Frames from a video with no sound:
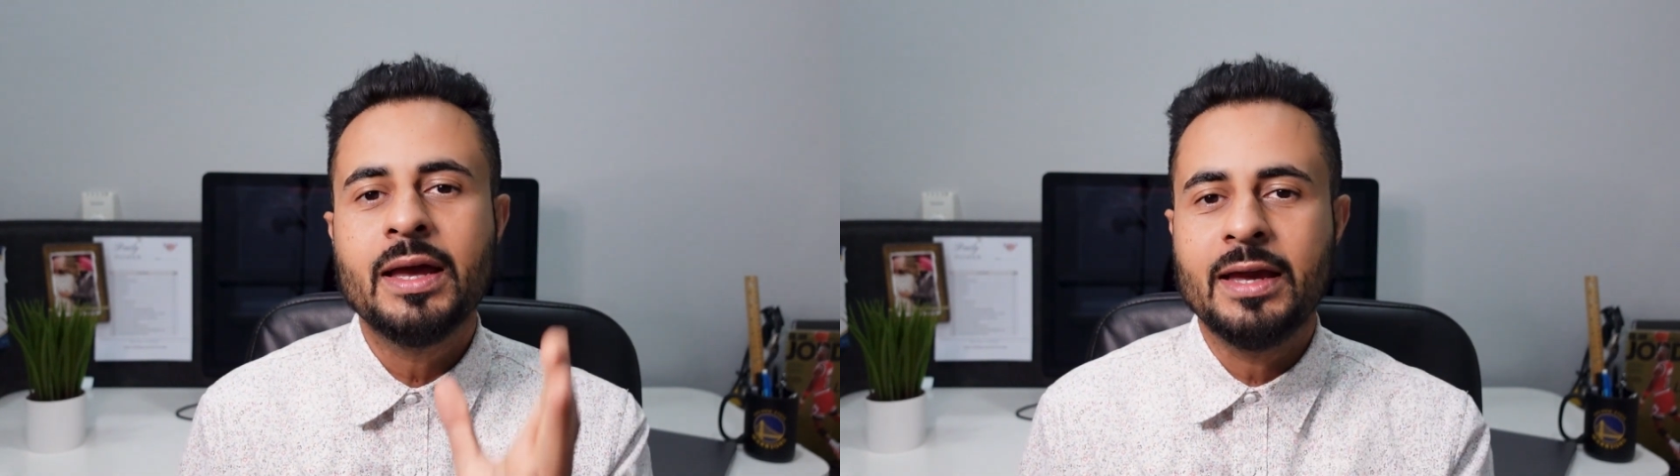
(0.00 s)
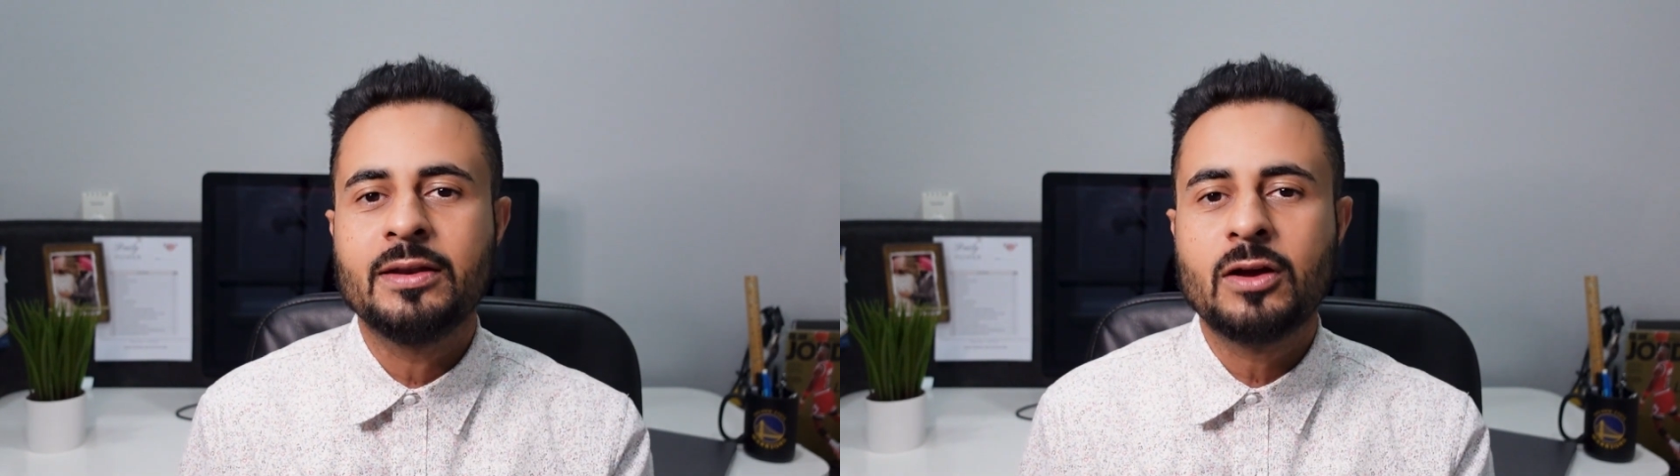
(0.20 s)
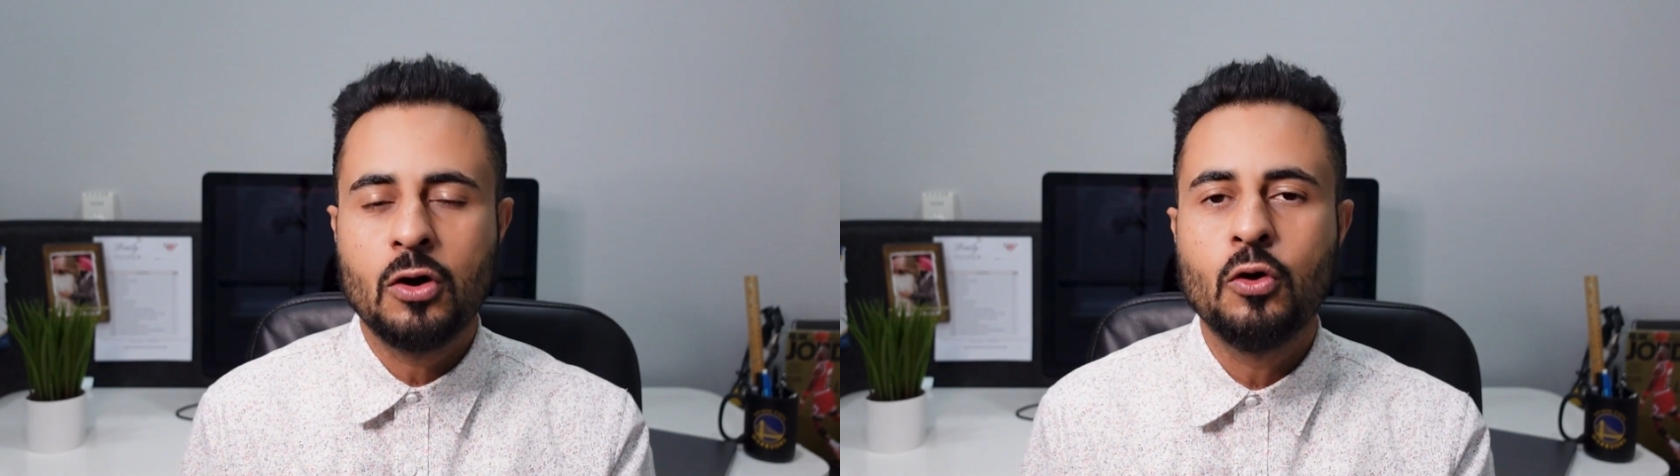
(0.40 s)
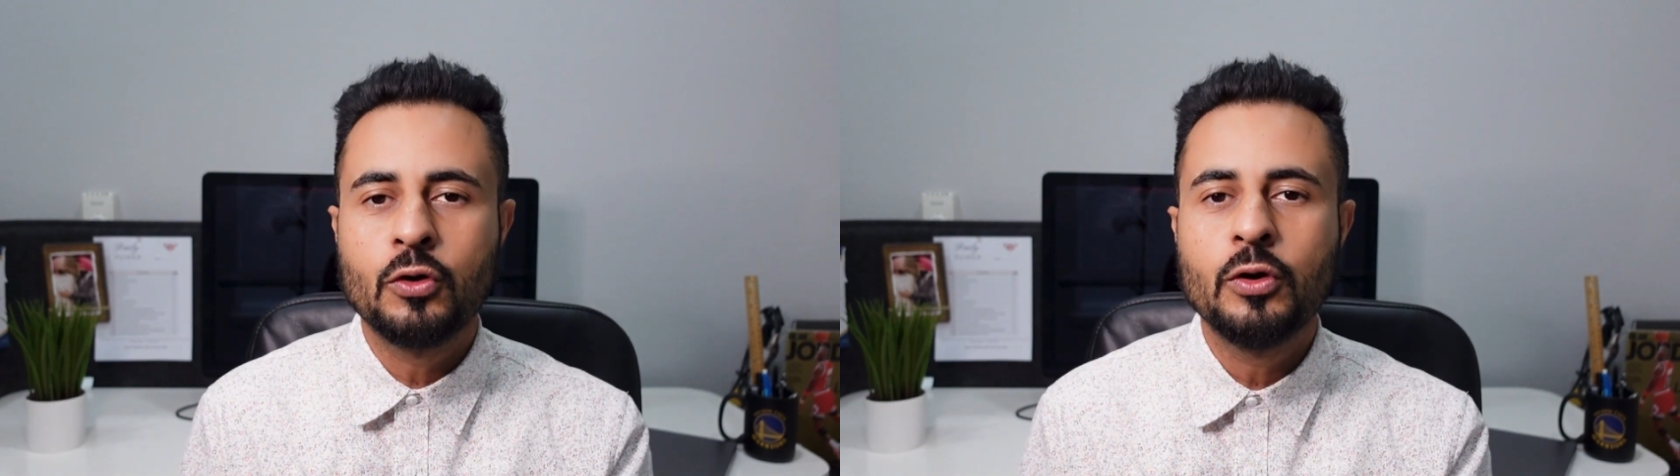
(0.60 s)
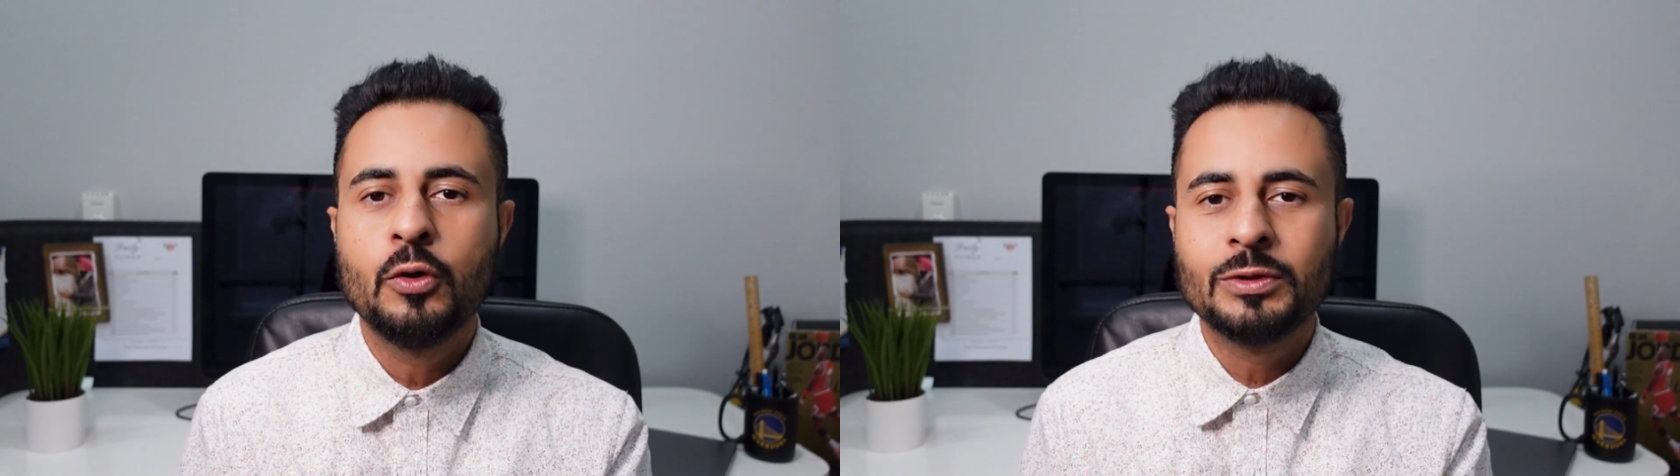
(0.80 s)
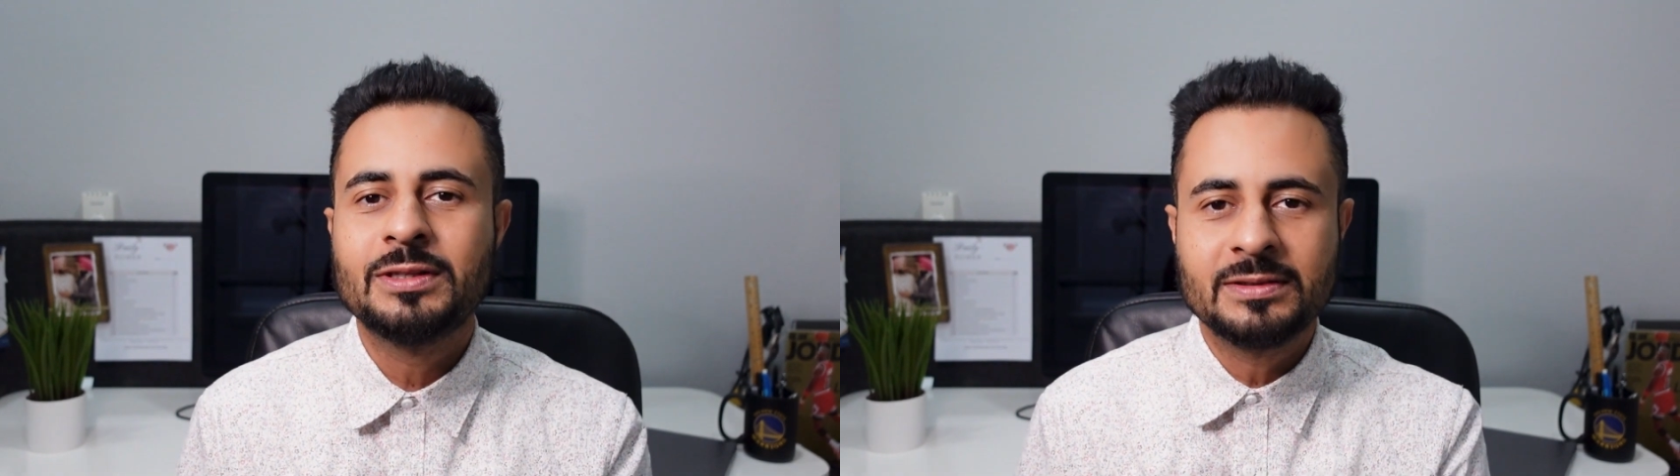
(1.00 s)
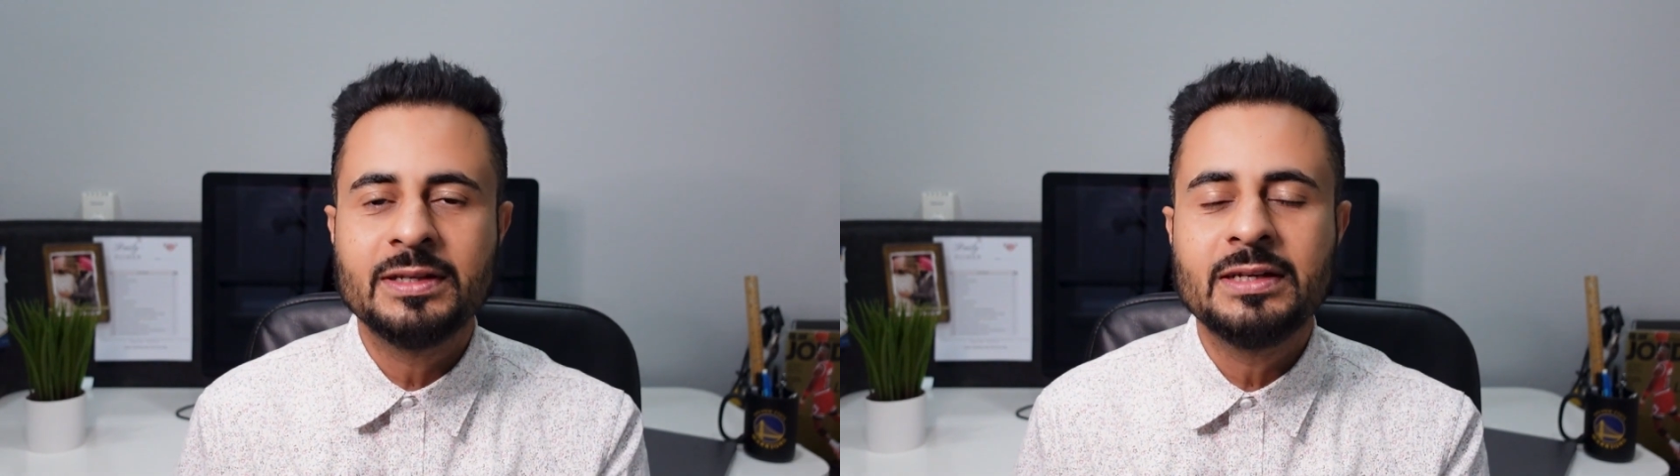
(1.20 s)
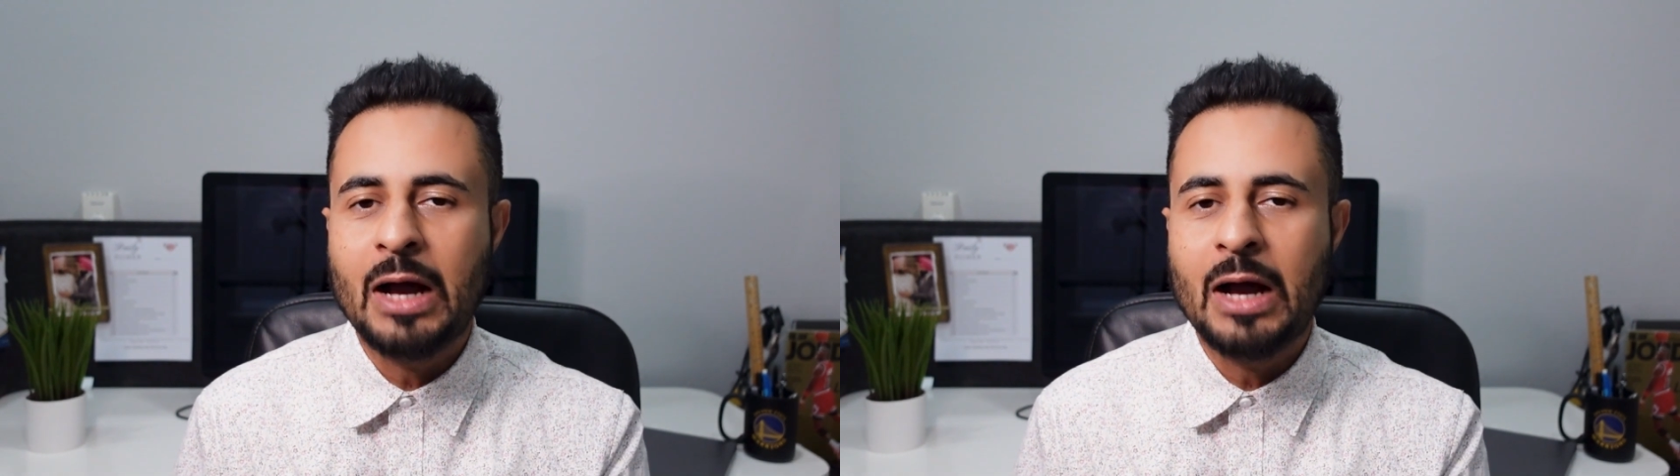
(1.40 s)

in code with the city.